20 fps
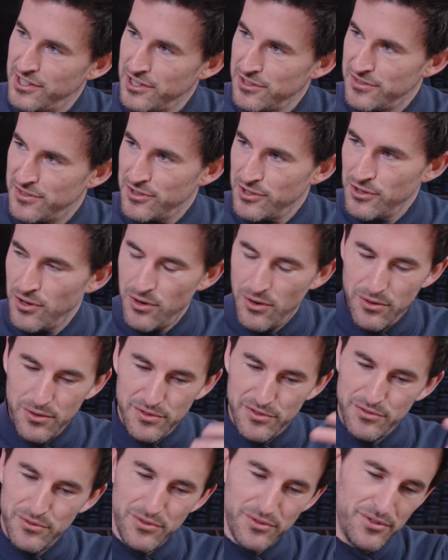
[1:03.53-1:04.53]
years ago
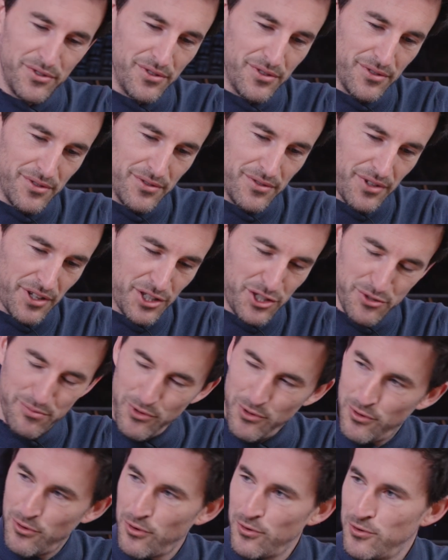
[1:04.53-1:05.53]
through the
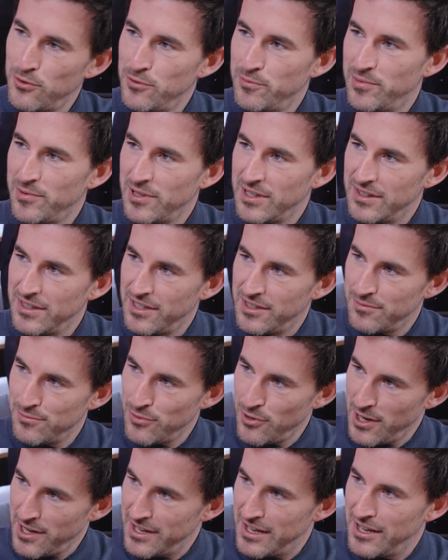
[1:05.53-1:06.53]
Richemont Group and then
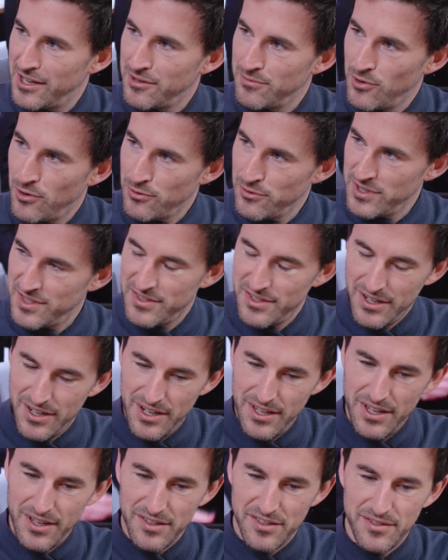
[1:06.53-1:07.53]
Breitling more
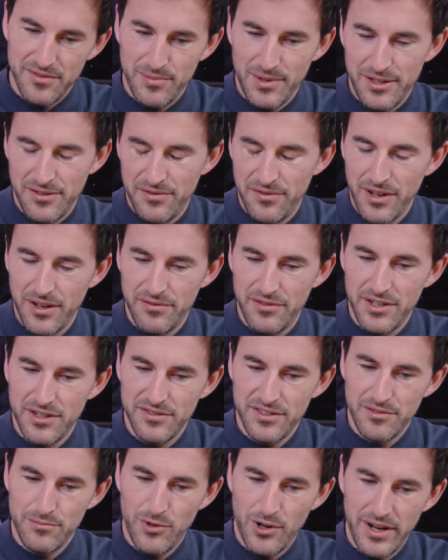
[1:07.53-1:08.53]
recently. I spent 5
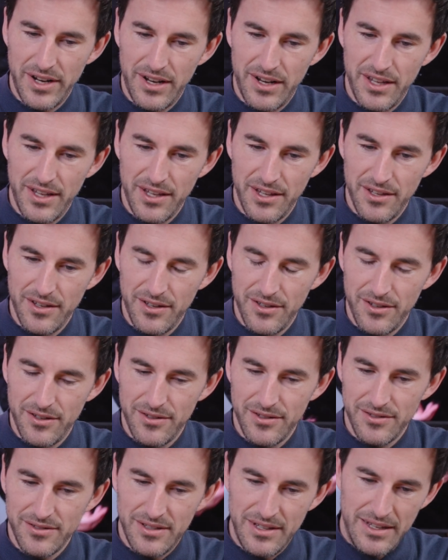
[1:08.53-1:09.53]
years at
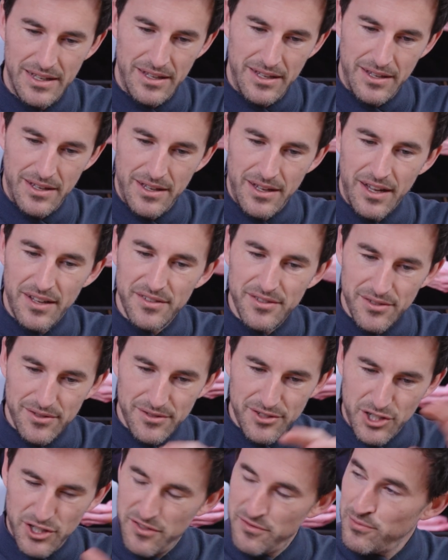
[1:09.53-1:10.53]
Breitling as
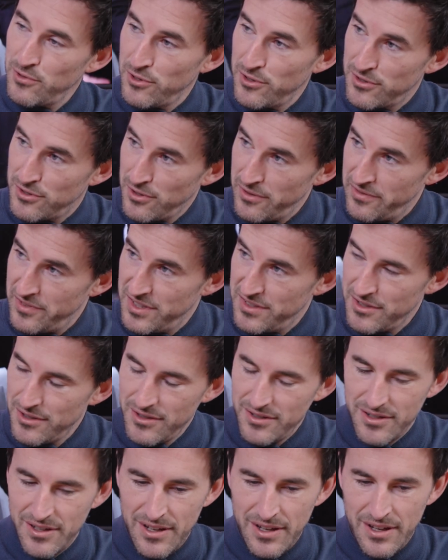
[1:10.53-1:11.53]
a chief product officer.